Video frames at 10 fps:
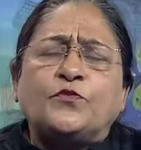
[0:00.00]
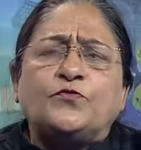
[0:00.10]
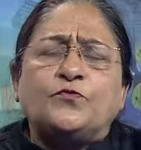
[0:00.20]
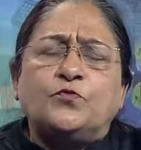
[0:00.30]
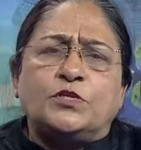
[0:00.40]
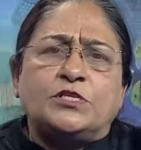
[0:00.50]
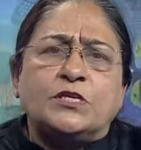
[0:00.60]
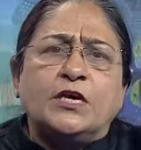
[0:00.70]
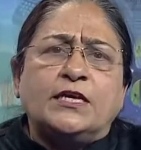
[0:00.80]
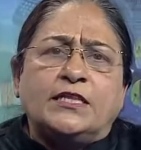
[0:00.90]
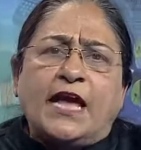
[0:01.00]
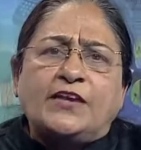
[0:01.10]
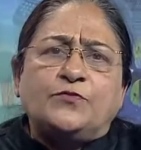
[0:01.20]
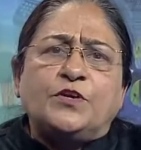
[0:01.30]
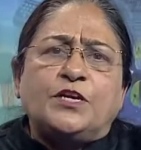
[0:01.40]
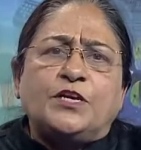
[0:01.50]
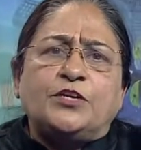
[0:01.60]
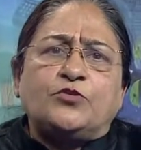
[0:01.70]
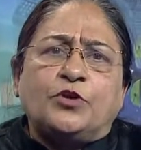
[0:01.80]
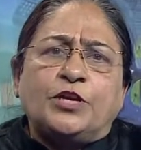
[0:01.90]
of the foods that we
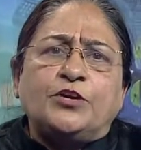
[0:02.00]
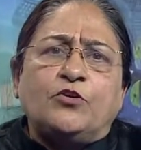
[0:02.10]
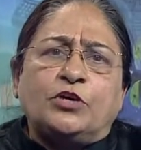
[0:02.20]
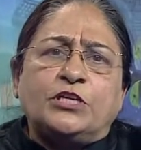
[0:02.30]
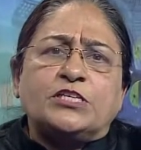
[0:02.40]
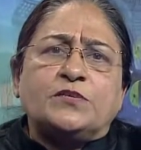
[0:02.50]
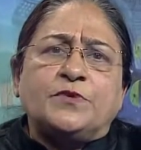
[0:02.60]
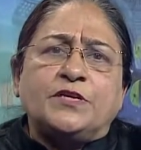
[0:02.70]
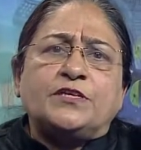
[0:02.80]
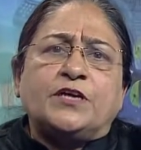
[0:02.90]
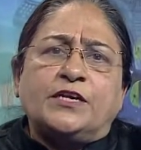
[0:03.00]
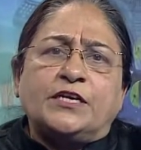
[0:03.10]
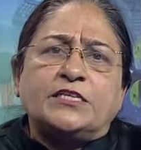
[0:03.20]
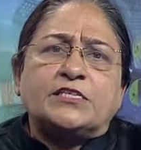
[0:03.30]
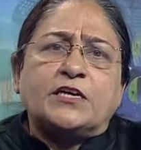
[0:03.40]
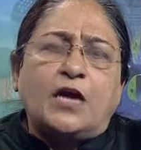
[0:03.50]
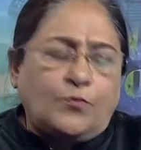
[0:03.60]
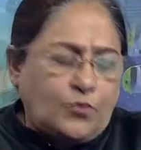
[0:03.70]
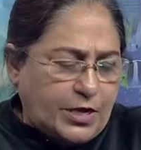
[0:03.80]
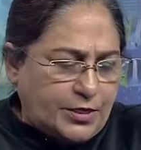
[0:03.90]
eat or any organism eat contains the
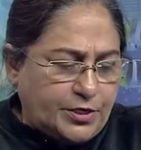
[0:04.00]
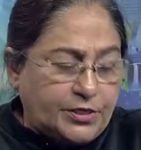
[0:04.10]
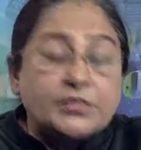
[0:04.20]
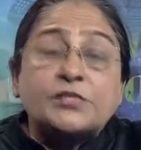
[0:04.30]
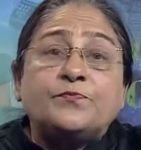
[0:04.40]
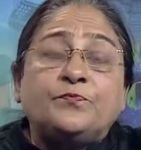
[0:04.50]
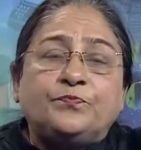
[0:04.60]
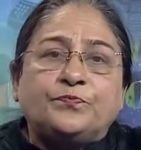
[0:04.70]
carbohydrates.